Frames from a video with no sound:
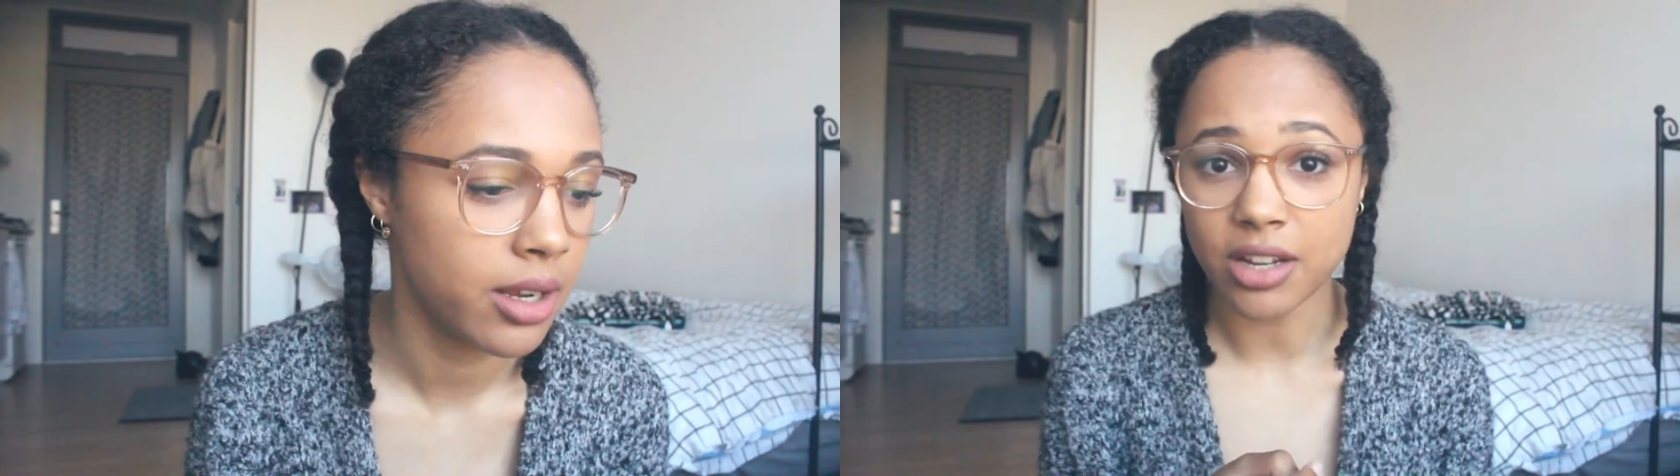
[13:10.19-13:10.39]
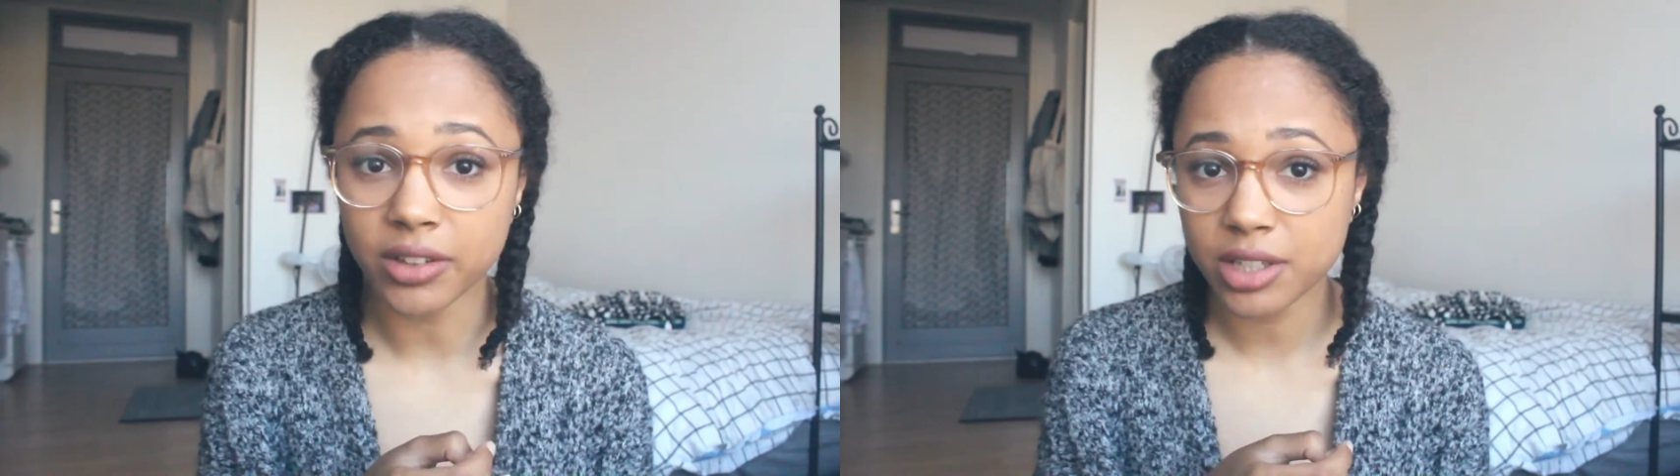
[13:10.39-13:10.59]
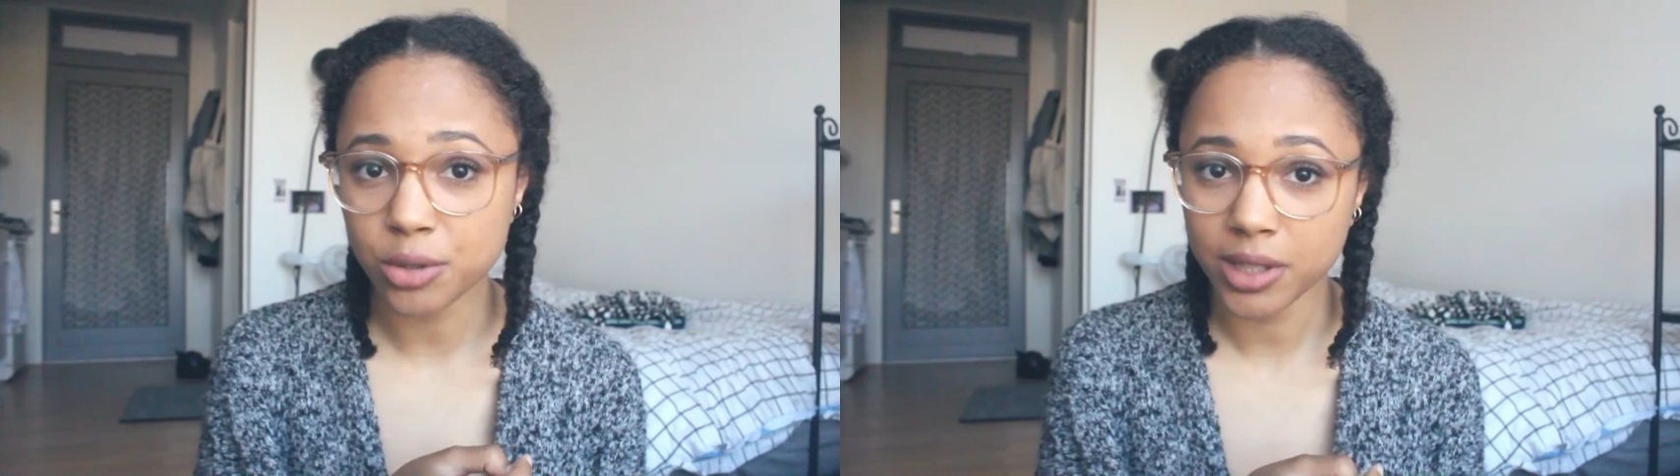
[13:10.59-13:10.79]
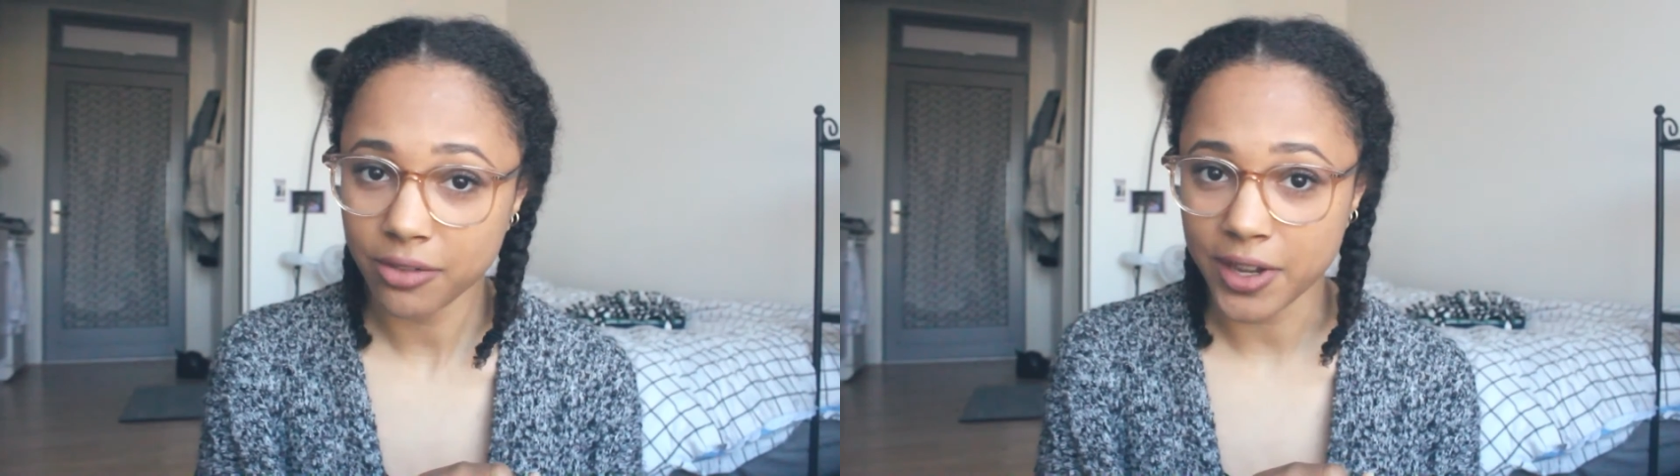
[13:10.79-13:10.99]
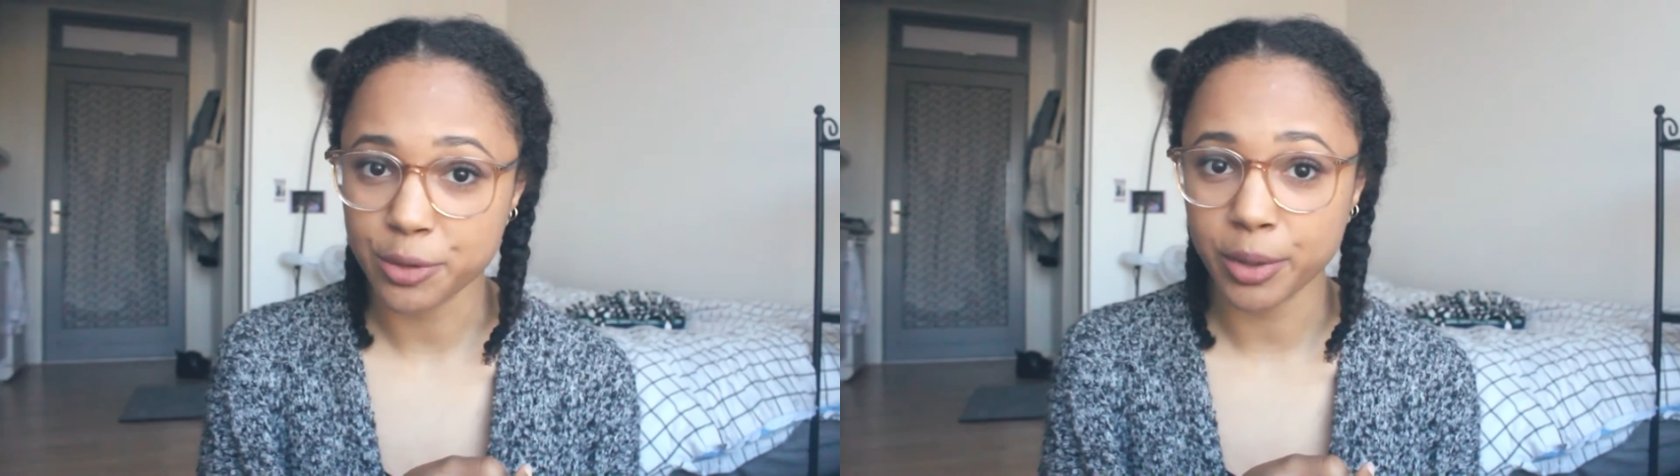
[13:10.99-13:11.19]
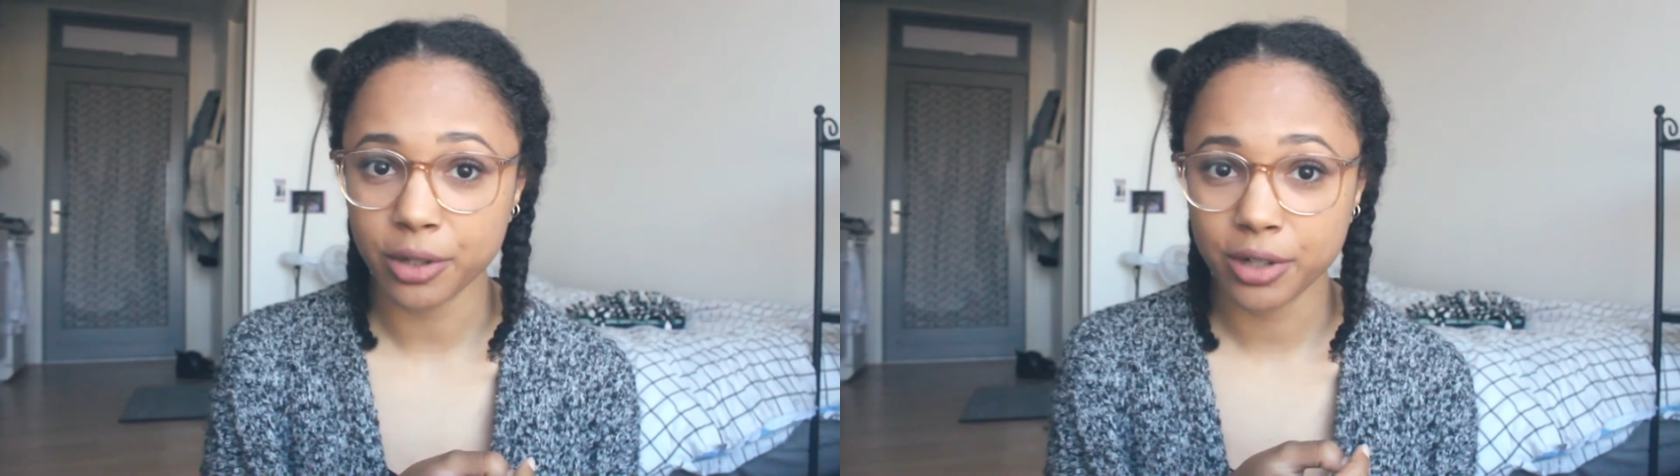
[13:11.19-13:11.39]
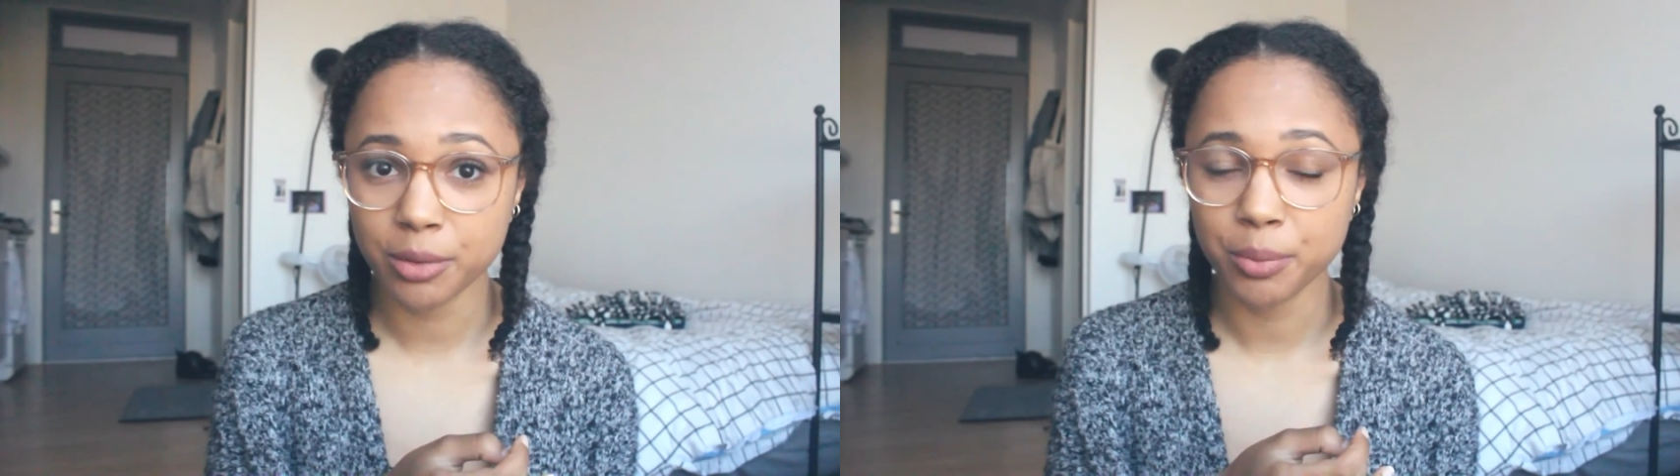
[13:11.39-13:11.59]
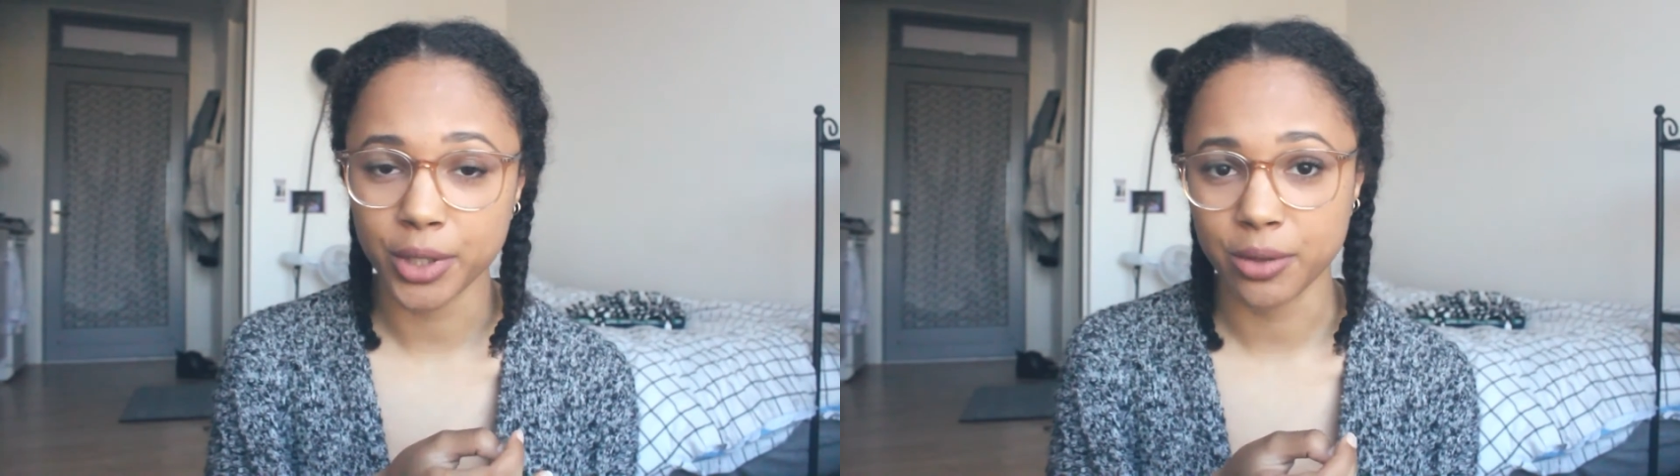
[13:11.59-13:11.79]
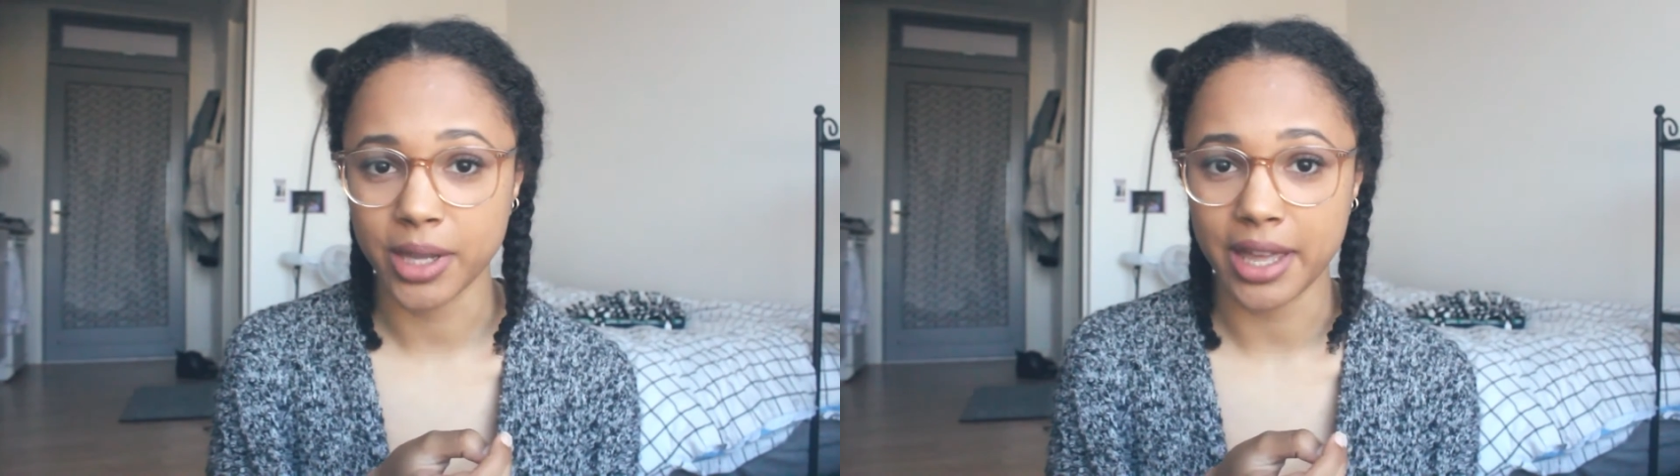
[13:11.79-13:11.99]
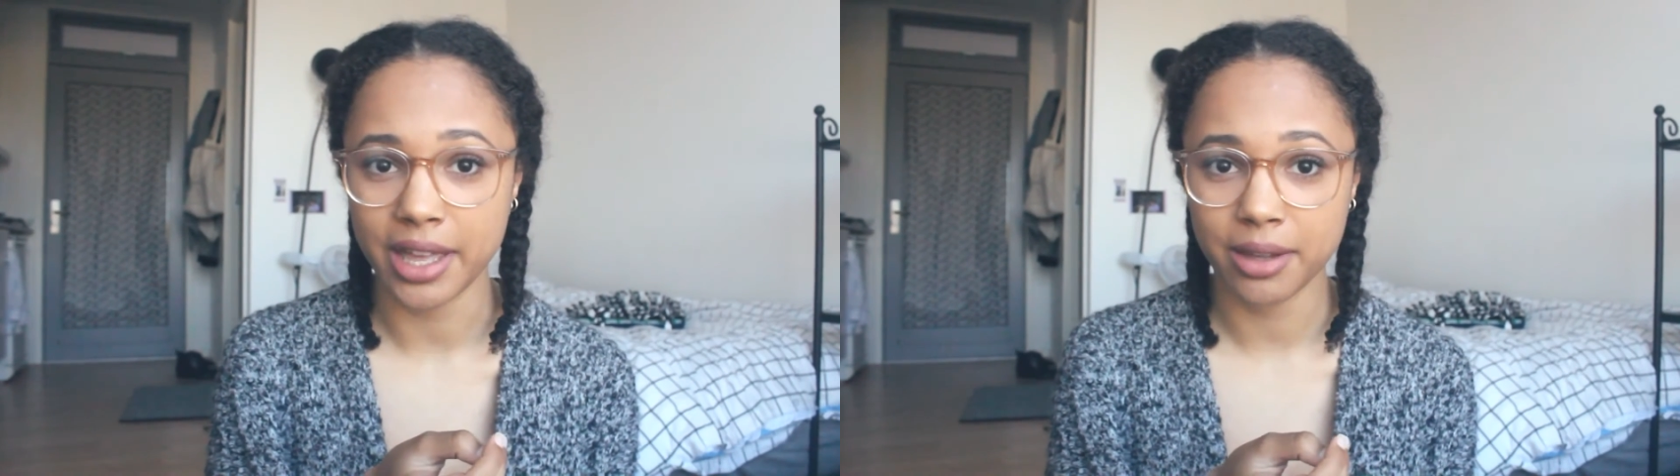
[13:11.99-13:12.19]
Definitely join the Facebook group when you
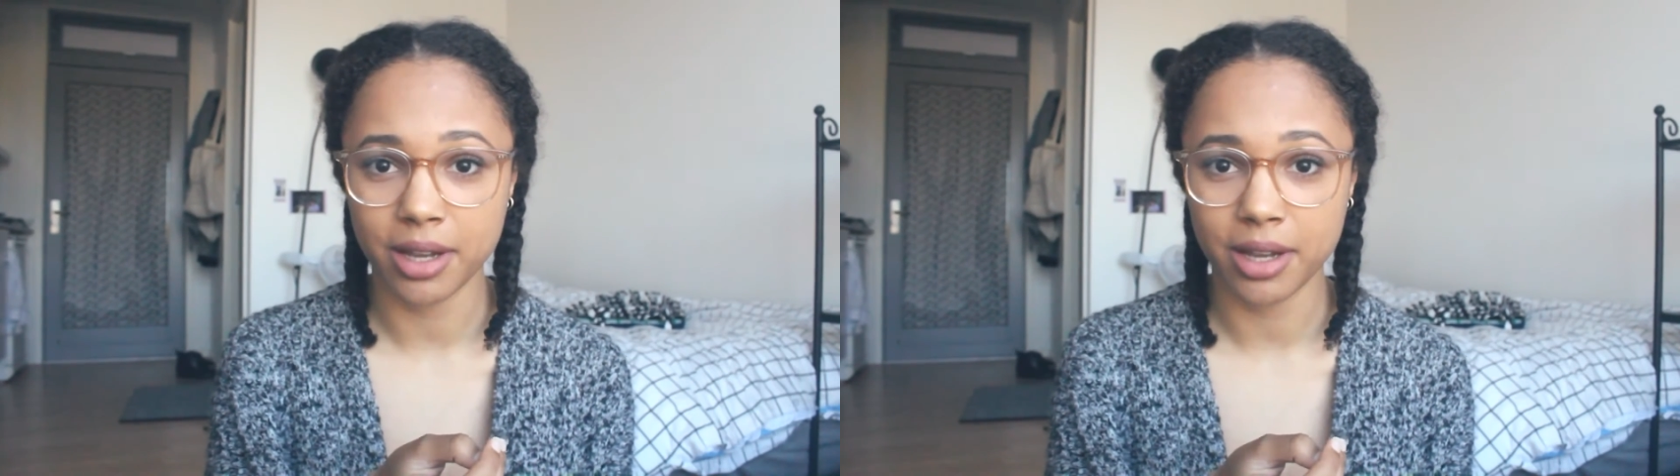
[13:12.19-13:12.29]
get